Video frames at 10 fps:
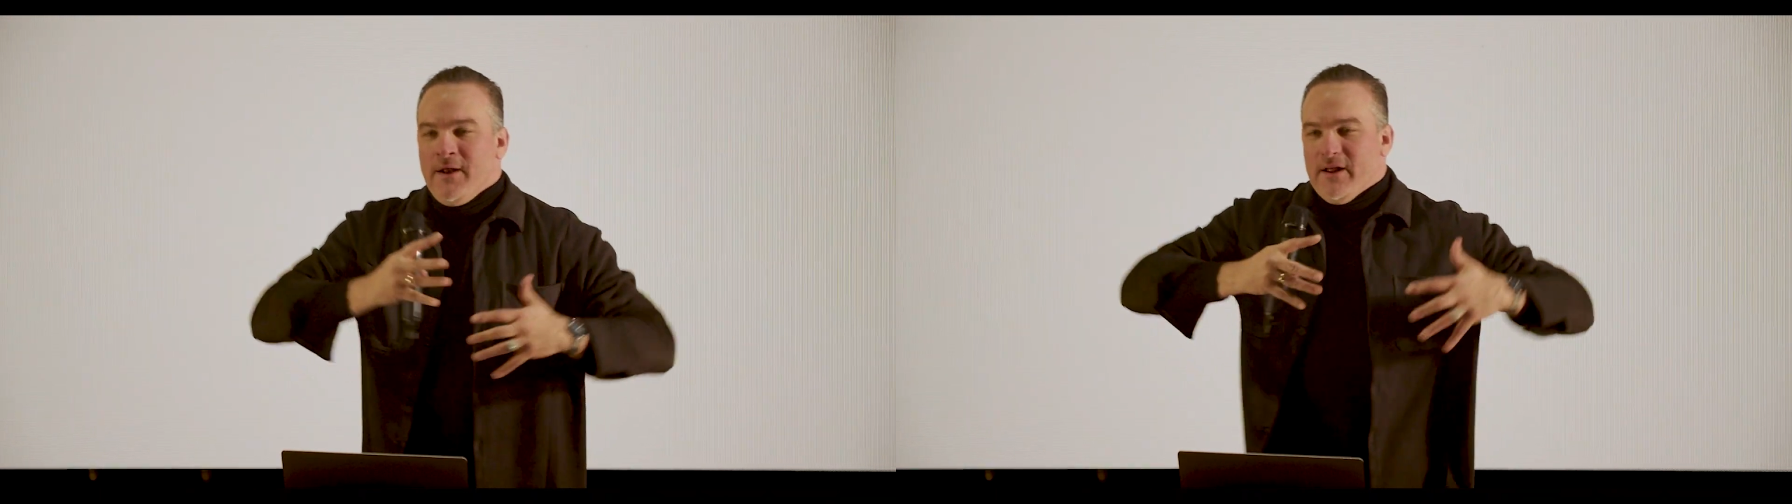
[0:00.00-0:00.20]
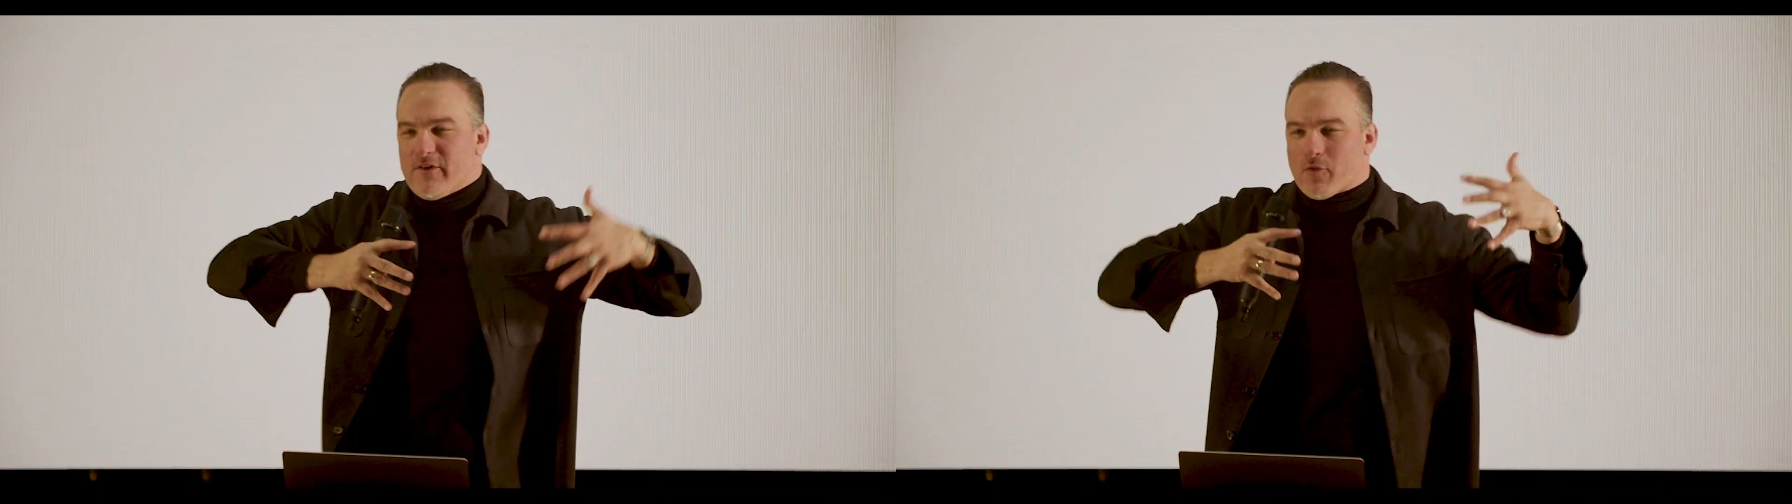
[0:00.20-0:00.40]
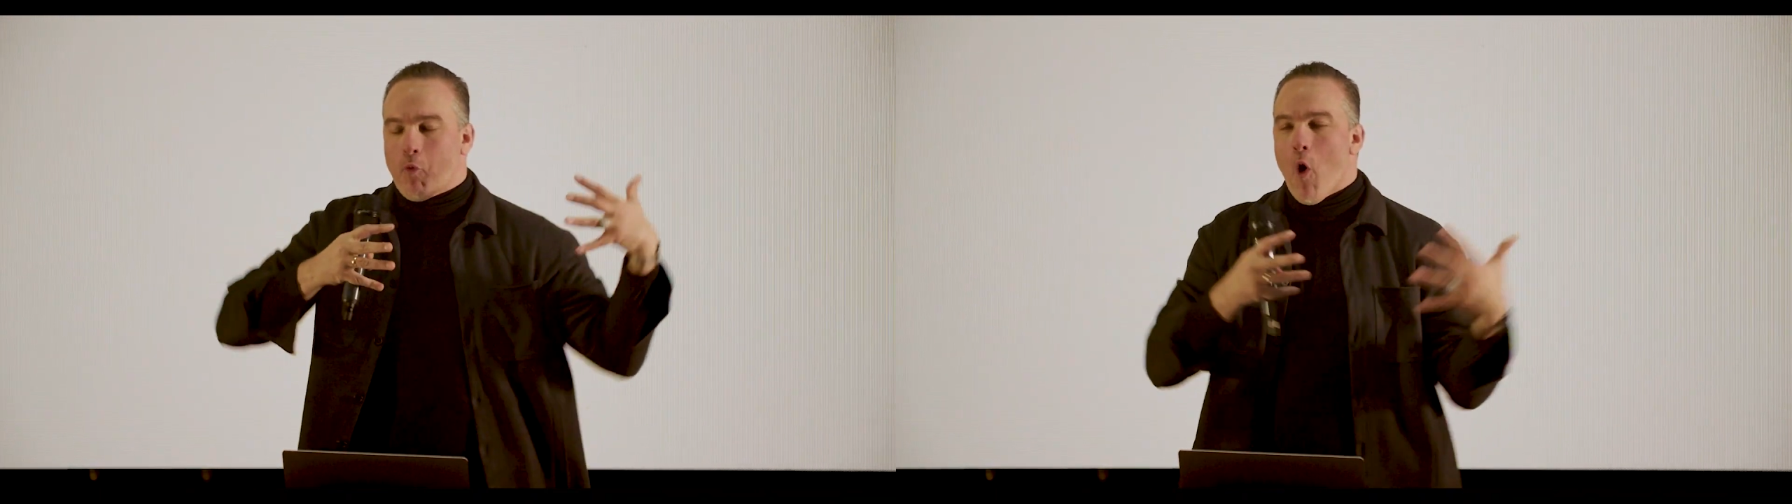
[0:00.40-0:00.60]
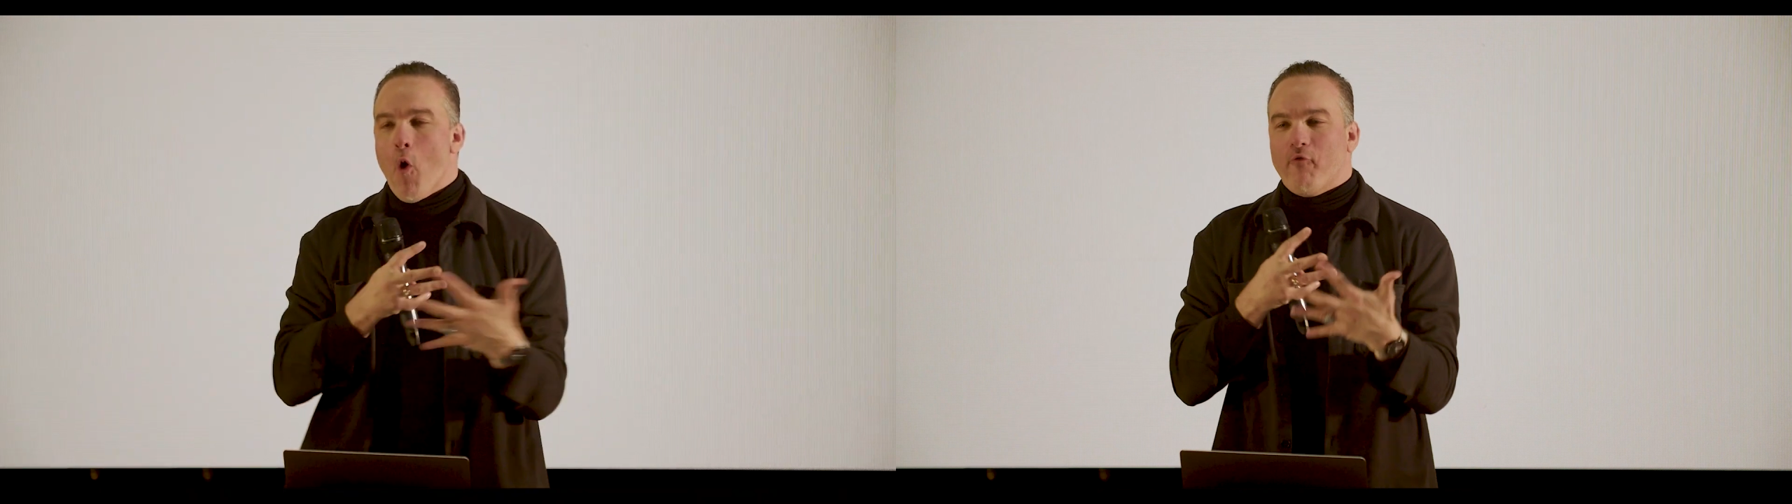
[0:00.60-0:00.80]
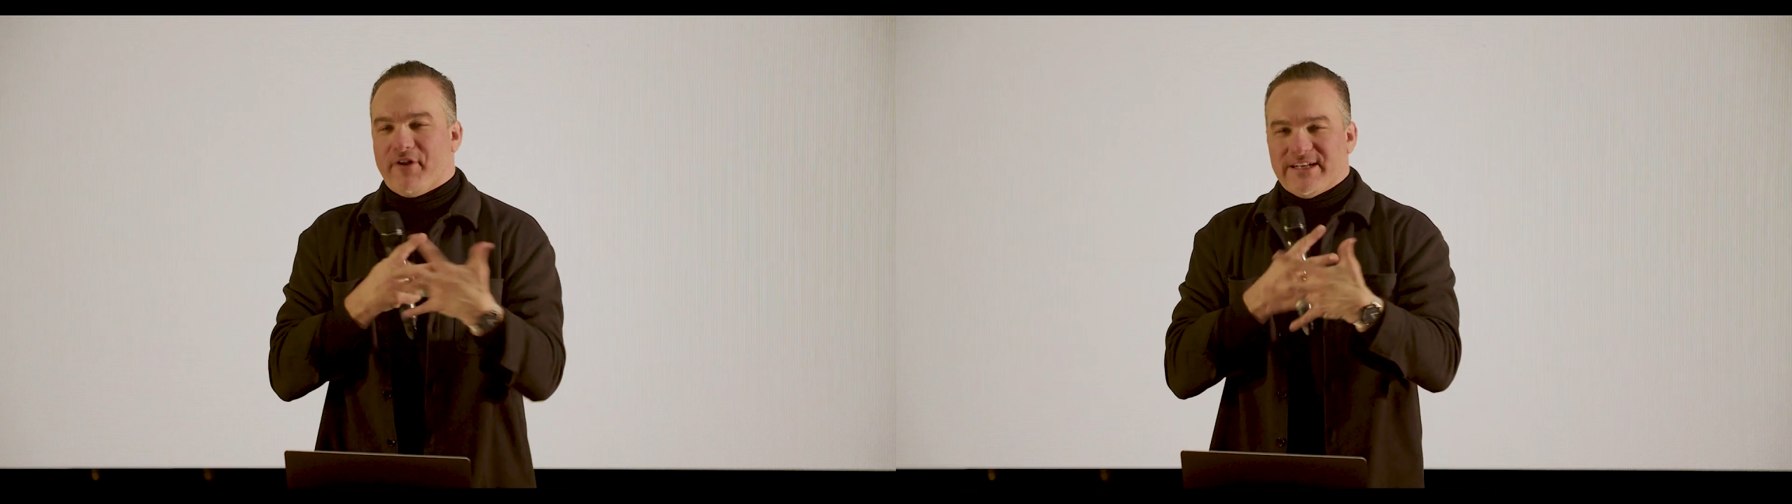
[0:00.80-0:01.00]
is
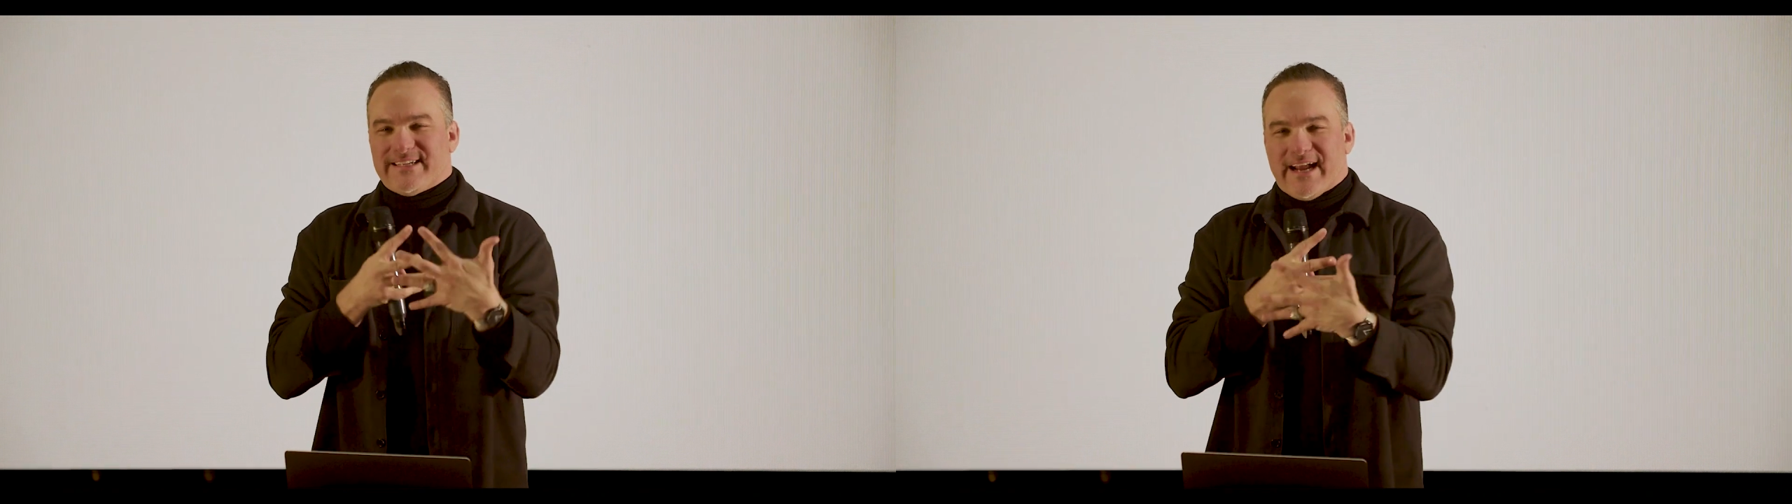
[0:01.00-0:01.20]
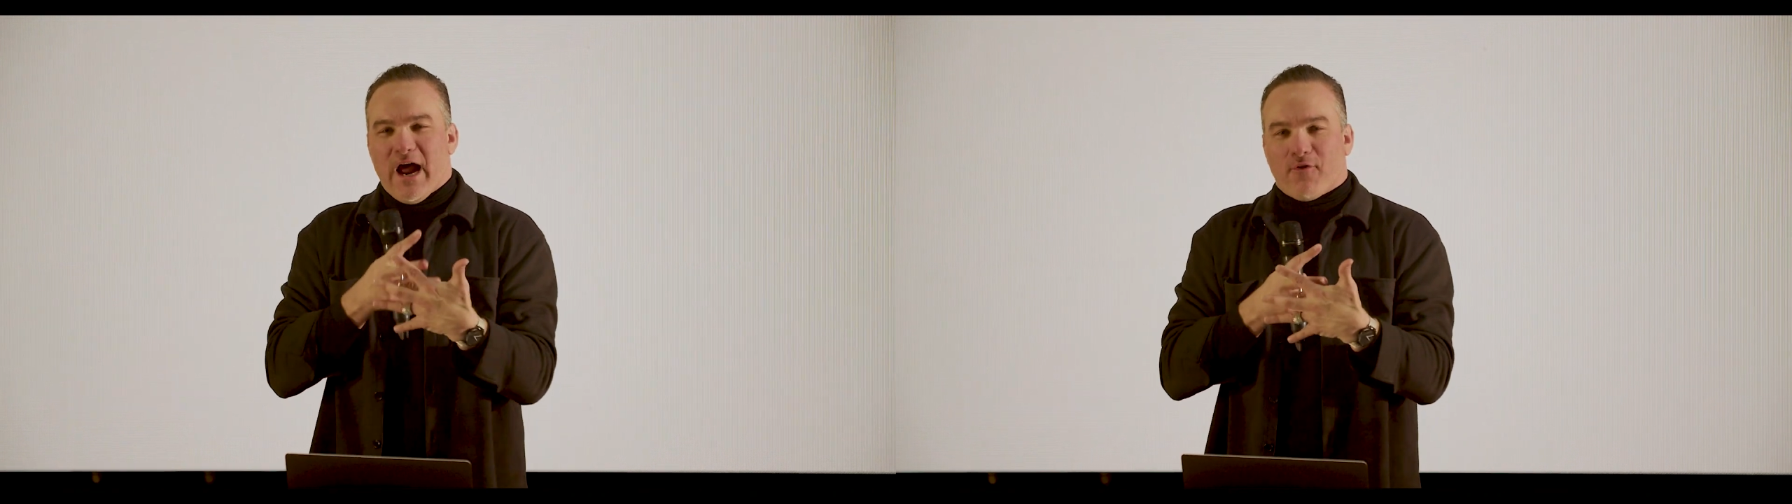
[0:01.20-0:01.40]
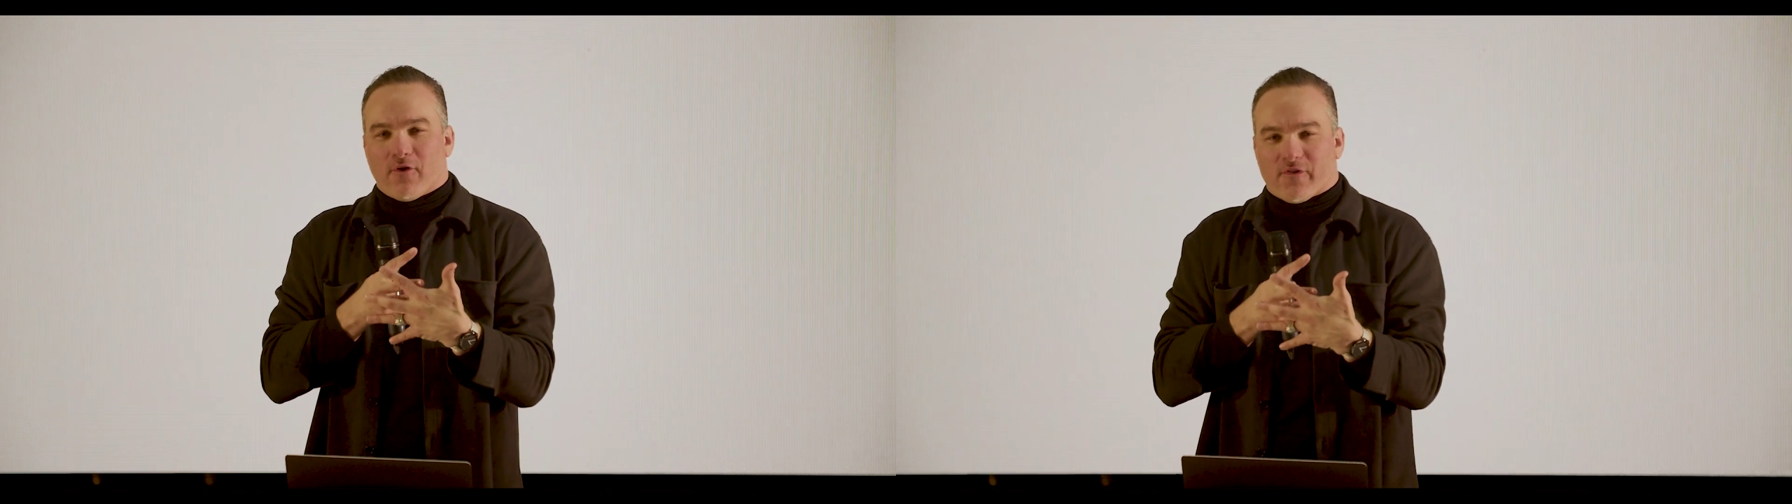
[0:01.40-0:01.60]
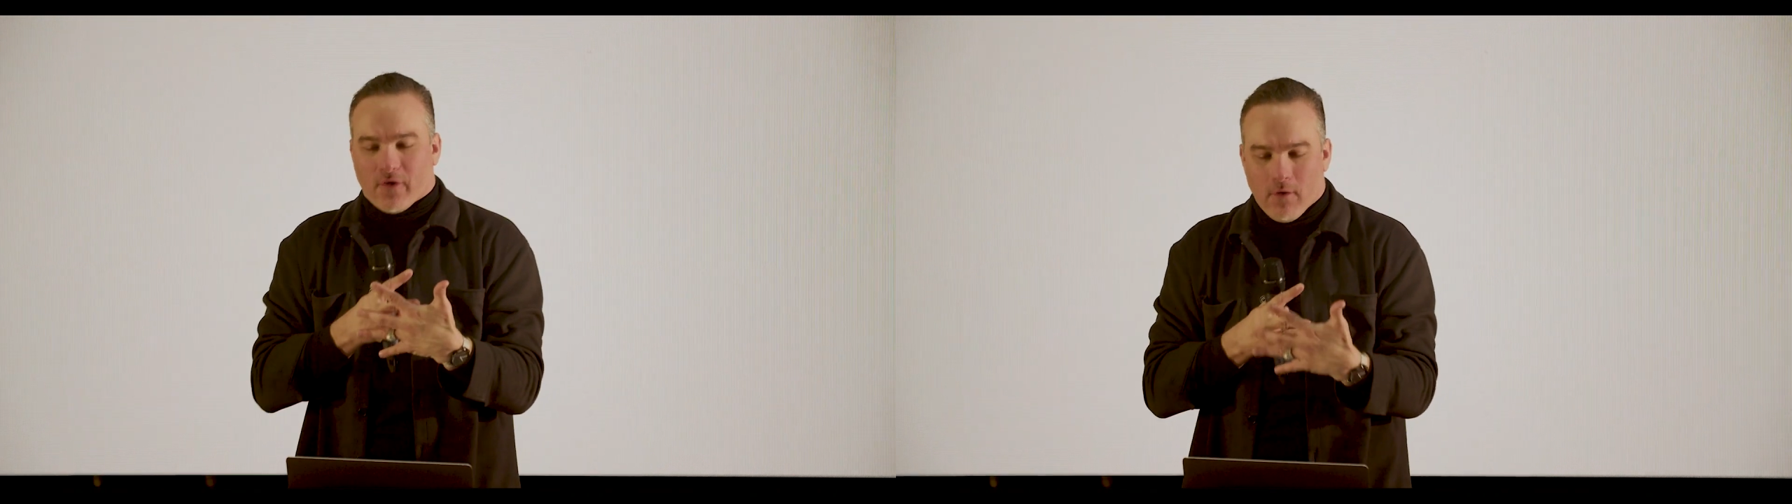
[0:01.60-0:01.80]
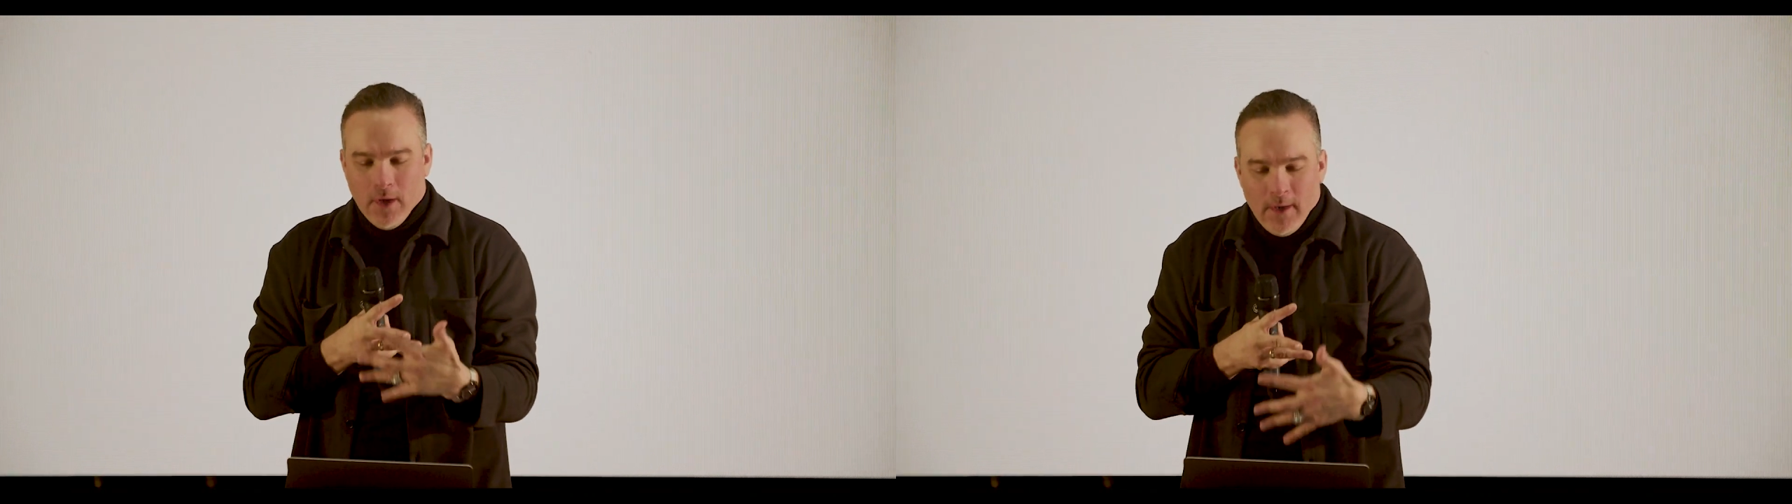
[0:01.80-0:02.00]
woven together.
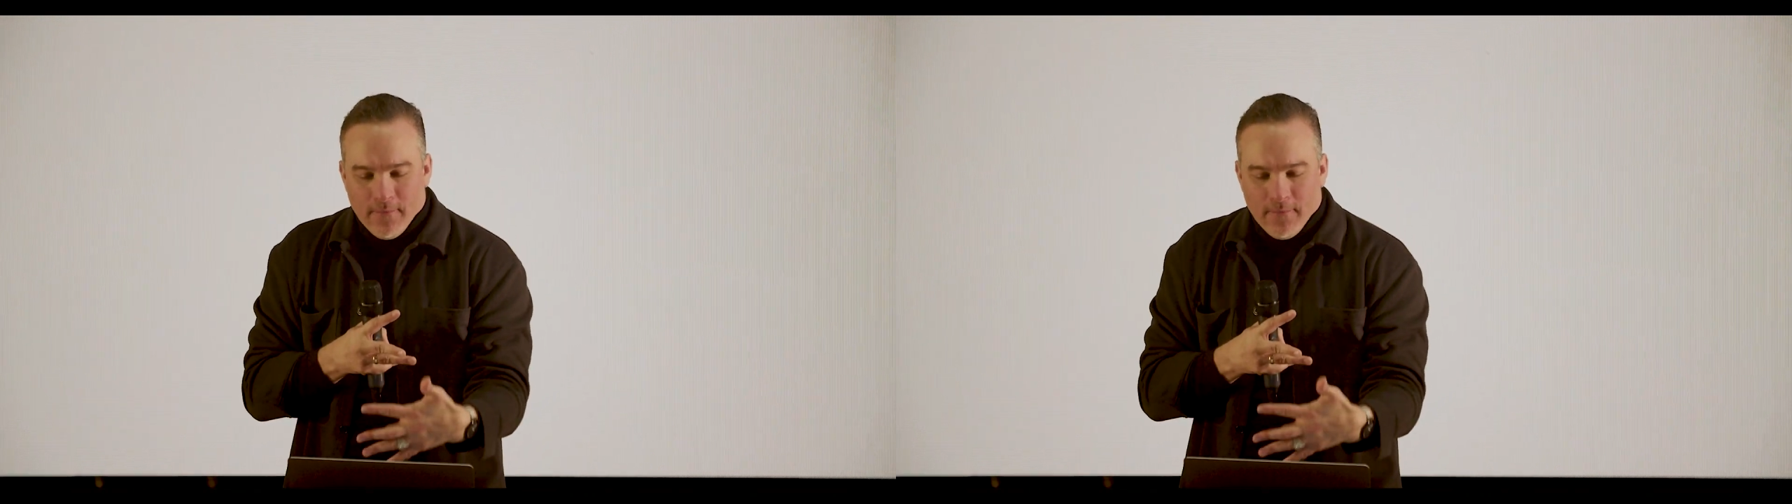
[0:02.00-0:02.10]
So